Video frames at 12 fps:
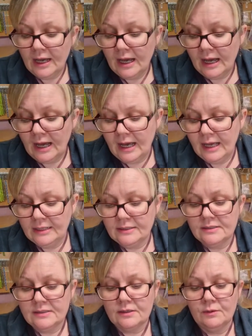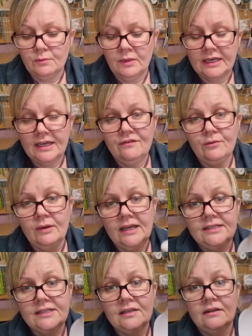And my giveaway
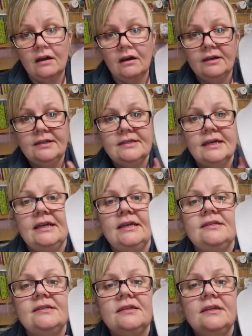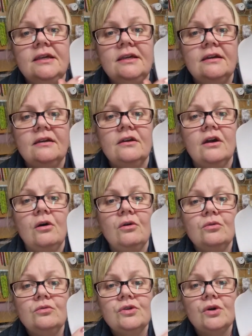tonight is the
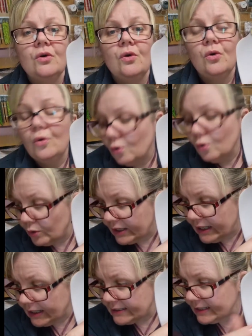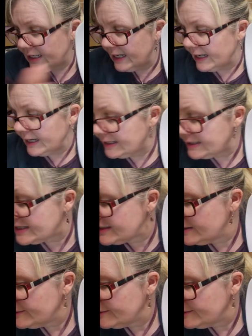Gold Orchid Kit.